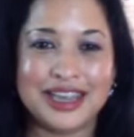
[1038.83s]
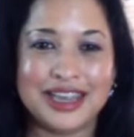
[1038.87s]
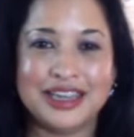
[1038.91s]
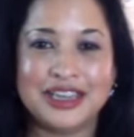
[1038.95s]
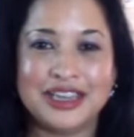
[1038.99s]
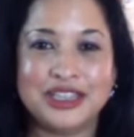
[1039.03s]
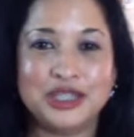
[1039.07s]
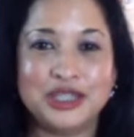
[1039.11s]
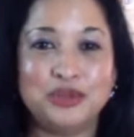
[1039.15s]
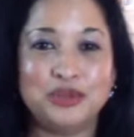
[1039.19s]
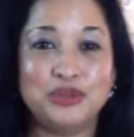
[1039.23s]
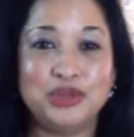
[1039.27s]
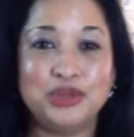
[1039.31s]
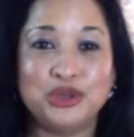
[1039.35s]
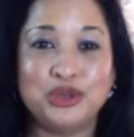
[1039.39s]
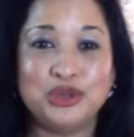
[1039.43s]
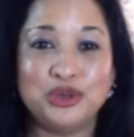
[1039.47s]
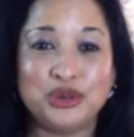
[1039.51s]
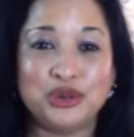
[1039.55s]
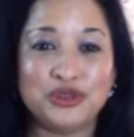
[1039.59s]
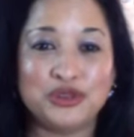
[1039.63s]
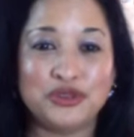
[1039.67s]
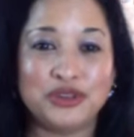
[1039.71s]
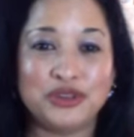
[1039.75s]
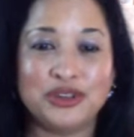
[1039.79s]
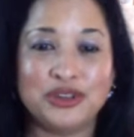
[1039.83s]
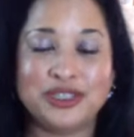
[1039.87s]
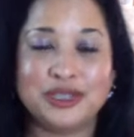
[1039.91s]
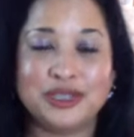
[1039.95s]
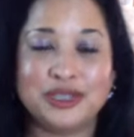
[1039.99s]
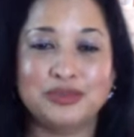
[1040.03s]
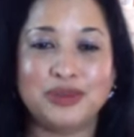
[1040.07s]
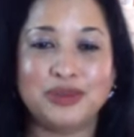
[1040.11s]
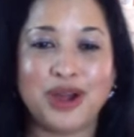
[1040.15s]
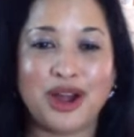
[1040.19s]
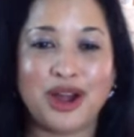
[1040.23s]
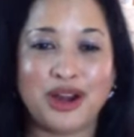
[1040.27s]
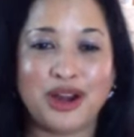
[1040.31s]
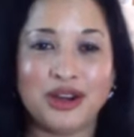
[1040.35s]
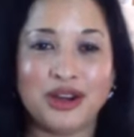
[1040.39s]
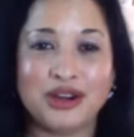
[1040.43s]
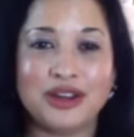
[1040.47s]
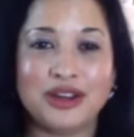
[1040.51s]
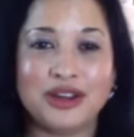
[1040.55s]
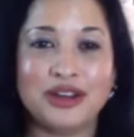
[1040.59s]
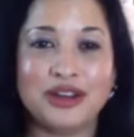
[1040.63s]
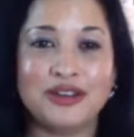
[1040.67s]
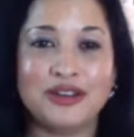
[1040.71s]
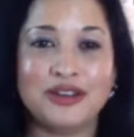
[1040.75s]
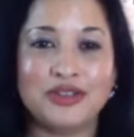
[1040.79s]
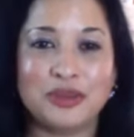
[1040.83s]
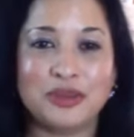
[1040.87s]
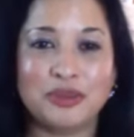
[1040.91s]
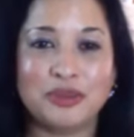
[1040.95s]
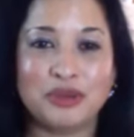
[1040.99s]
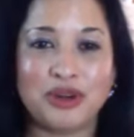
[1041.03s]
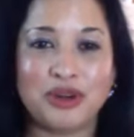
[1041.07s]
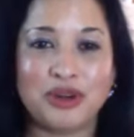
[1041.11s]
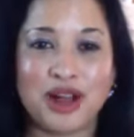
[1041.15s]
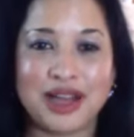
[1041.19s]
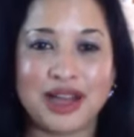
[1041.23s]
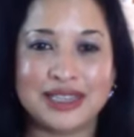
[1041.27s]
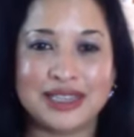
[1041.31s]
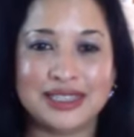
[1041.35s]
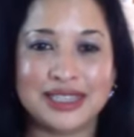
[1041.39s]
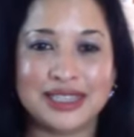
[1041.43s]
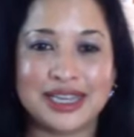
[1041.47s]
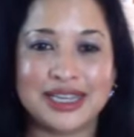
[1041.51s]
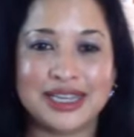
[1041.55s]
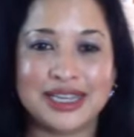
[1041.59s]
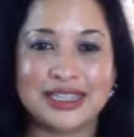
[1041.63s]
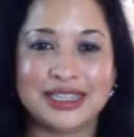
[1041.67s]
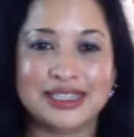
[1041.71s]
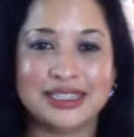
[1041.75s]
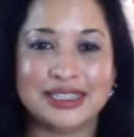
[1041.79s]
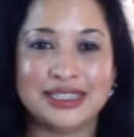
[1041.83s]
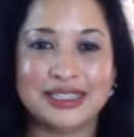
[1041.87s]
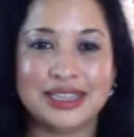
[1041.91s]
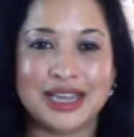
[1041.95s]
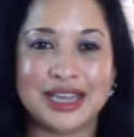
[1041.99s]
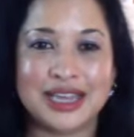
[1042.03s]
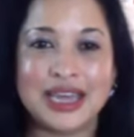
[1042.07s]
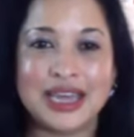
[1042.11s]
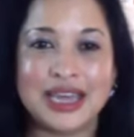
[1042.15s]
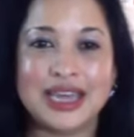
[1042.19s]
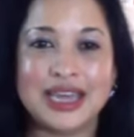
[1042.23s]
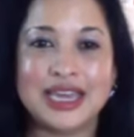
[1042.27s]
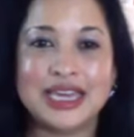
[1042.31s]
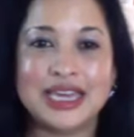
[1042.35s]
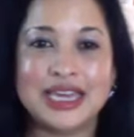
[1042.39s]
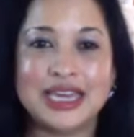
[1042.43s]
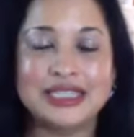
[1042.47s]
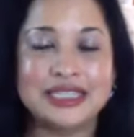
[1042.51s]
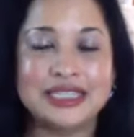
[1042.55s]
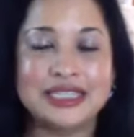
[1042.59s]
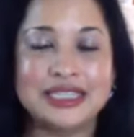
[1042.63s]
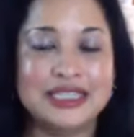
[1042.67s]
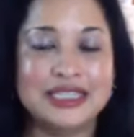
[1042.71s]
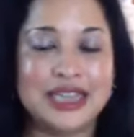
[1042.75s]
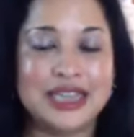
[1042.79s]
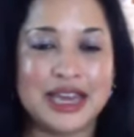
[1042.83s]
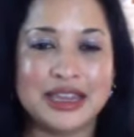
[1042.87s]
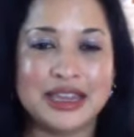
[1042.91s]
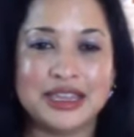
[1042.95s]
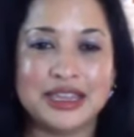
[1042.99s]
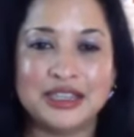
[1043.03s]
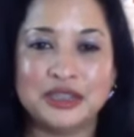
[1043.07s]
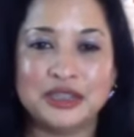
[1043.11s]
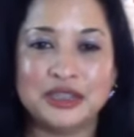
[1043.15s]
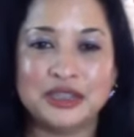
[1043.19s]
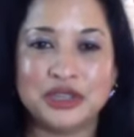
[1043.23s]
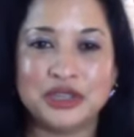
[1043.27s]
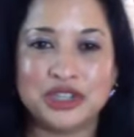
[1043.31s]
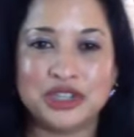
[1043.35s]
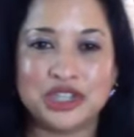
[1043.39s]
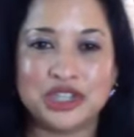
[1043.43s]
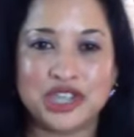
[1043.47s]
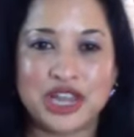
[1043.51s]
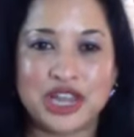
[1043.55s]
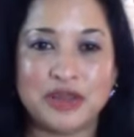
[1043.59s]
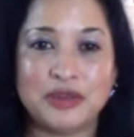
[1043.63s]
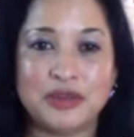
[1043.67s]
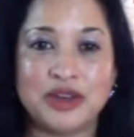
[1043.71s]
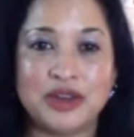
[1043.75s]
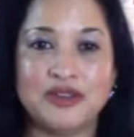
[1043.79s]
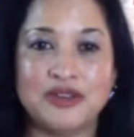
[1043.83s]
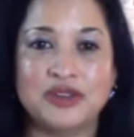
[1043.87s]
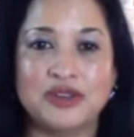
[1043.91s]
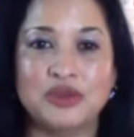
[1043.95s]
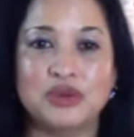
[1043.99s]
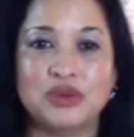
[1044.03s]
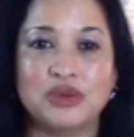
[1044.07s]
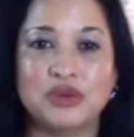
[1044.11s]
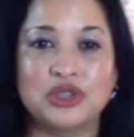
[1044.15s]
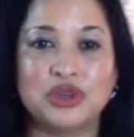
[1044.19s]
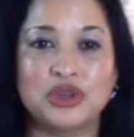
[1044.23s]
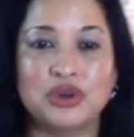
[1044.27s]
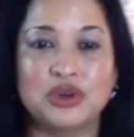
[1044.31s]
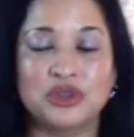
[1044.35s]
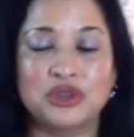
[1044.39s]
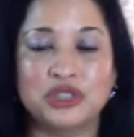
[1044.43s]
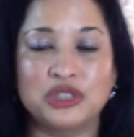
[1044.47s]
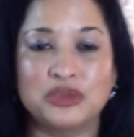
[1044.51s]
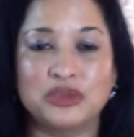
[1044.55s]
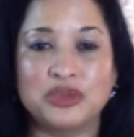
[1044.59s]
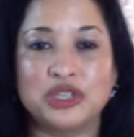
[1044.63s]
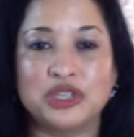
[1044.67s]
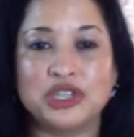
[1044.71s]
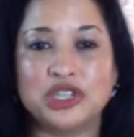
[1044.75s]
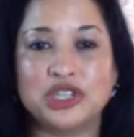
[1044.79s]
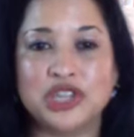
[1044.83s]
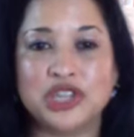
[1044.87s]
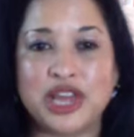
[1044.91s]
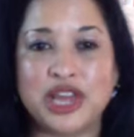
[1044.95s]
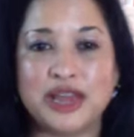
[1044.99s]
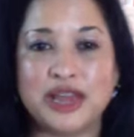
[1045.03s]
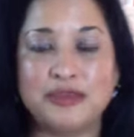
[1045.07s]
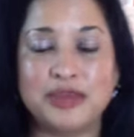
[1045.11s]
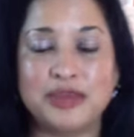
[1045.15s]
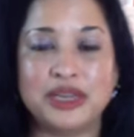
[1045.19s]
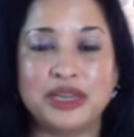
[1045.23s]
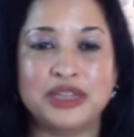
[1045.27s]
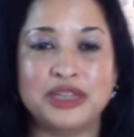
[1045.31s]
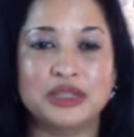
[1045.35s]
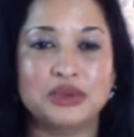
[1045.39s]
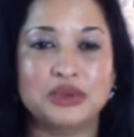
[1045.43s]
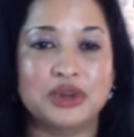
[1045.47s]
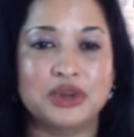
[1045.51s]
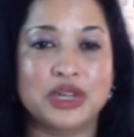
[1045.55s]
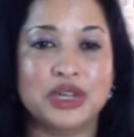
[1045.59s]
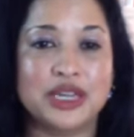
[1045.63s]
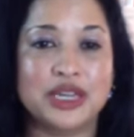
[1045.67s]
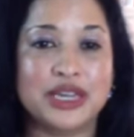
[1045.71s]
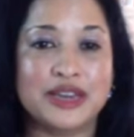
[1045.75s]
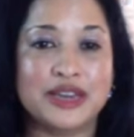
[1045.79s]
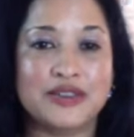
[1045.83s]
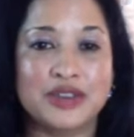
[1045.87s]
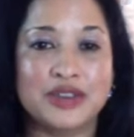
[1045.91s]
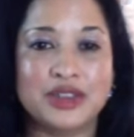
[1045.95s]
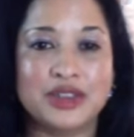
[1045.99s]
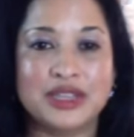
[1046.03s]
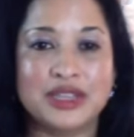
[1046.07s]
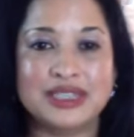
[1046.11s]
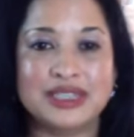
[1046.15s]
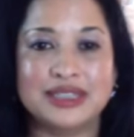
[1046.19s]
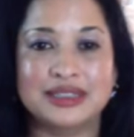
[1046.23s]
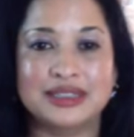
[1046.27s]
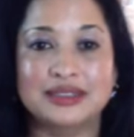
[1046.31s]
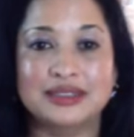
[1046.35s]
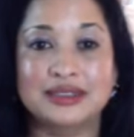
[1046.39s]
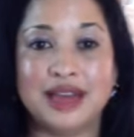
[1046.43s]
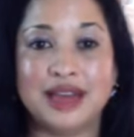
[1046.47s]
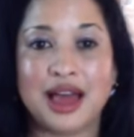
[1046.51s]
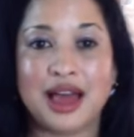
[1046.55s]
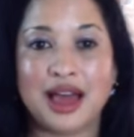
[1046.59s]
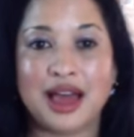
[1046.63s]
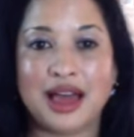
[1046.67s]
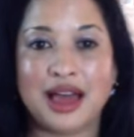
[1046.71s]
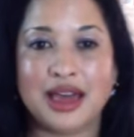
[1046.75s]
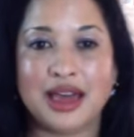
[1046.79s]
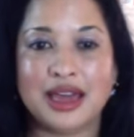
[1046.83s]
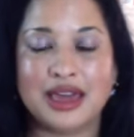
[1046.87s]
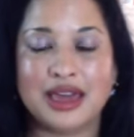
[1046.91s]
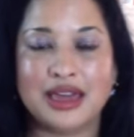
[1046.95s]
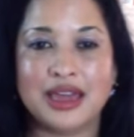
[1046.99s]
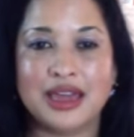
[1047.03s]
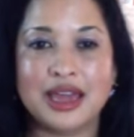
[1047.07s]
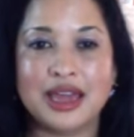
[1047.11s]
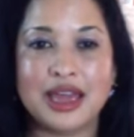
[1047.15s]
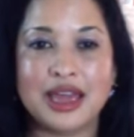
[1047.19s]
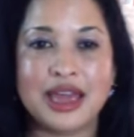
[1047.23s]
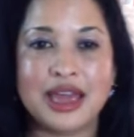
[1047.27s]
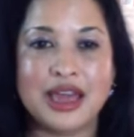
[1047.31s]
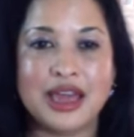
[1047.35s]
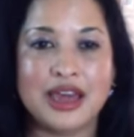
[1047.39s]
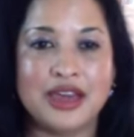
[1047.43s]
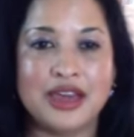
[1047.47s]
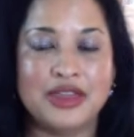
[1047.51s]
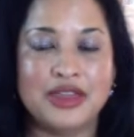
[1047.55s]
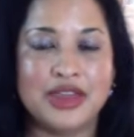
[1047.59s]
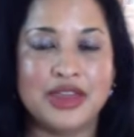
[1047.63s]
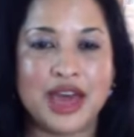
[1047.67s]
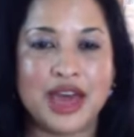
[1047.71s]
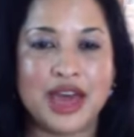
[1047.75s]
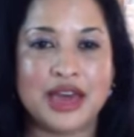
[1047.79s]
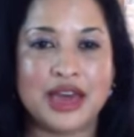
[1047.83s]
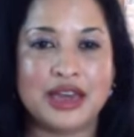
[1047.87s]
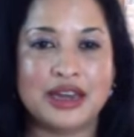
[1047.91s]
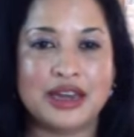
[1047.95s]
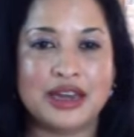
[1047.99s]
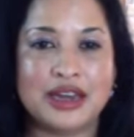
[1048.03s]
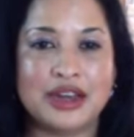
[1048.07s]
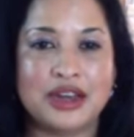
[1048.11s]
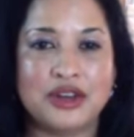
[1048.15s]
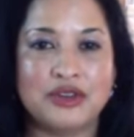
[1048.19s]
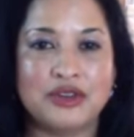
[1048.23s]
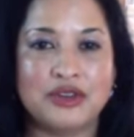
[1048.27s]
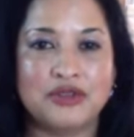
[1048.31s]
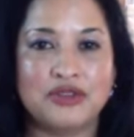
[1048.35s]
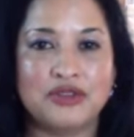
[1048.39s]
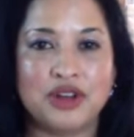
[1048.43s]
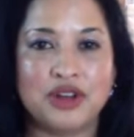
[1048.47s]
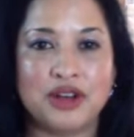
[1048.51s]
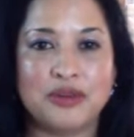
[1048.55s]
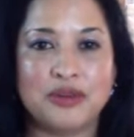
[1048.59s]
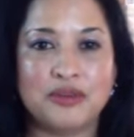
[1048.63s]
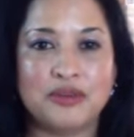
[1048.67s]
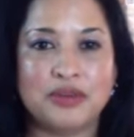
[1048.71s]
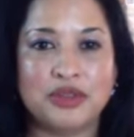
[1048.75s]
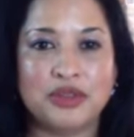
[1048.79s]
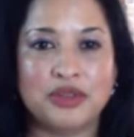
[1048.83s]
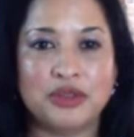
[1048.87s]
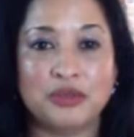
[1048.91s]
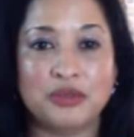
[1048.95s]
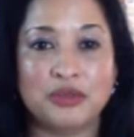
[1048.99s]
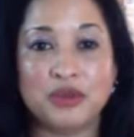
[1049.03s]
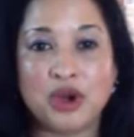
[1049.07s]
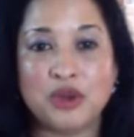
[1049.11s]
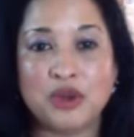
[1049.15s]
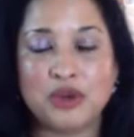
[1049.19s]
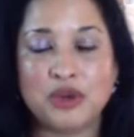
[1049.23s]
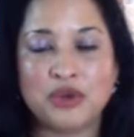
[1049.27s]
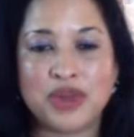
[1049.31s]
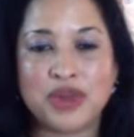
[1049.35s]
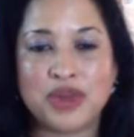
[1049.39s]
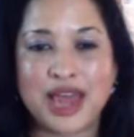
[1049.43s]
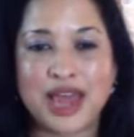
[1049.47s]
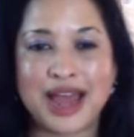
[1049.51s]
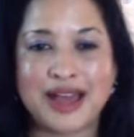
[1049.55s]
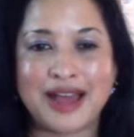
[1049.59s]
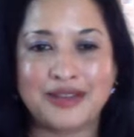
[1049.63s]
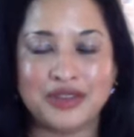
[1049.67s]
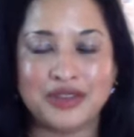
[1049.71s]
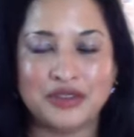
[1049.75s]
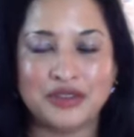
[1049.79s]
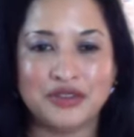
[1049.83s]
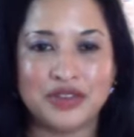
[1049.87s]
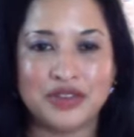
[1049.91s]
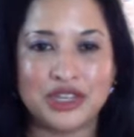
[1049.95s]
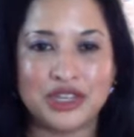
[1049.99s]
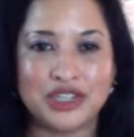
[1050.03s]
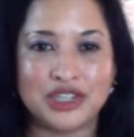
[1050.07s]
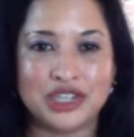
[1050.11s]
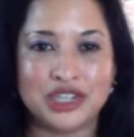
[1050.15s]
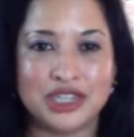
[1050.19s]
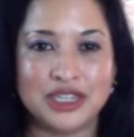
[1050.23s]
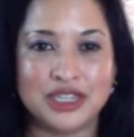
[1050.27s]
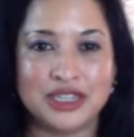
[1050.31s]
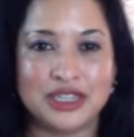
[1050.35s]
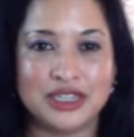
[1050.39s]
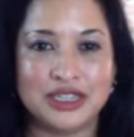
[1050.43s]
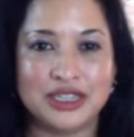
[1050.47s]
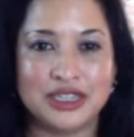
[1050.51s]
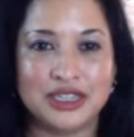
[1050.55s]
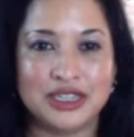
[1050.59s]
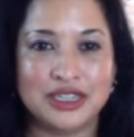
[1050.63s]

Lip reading: It's beautiful. It's part of the process. It's nothing to be ashamed of, and we're told to be ashamed because we're given this lie that from the moment we have the vision